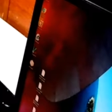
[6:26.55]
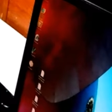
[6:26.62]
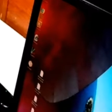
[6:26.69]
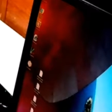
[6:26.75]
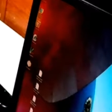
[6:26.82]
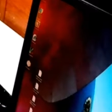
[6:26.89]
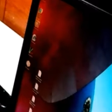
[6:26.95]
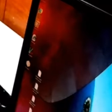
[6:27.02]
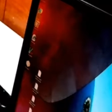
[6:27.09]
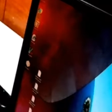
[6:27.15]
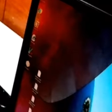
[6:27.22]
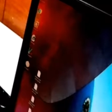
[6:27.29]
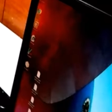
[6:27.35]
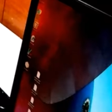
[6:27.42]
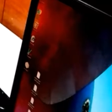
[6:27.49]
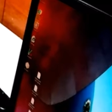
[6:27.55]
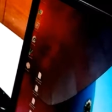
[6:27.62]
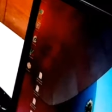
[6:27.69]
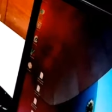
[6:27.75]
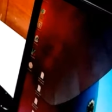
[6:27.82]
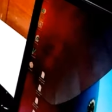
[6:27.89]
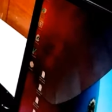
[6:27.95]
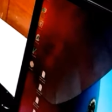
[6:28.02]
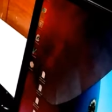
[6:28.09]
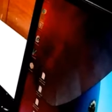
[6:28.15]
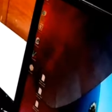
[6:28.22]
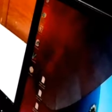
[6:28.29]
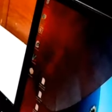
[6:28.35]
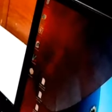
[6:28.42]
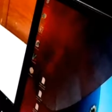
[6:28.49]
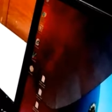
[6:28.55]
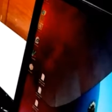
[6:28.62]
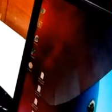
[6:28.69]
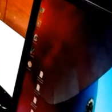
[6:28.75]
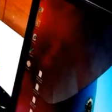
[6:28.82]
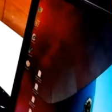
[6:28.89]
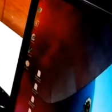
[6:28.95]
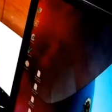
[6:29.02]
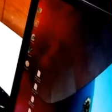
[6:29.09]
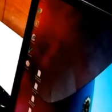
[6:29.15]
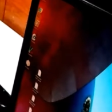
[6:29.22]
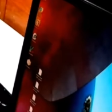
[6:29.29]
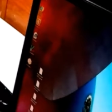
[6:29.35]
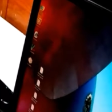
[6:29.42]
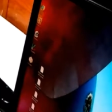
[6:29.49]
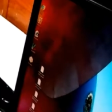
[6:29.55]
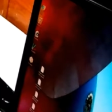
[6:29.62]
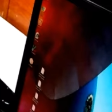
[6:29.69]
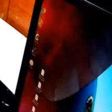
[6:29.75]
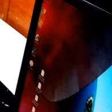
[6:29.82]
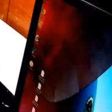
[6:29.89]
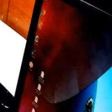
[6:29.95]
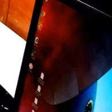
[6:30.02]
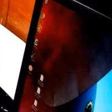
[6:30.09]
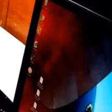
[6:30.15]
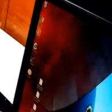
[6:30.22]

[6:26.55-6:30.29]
we're making 2 of them. I might make 3, depending on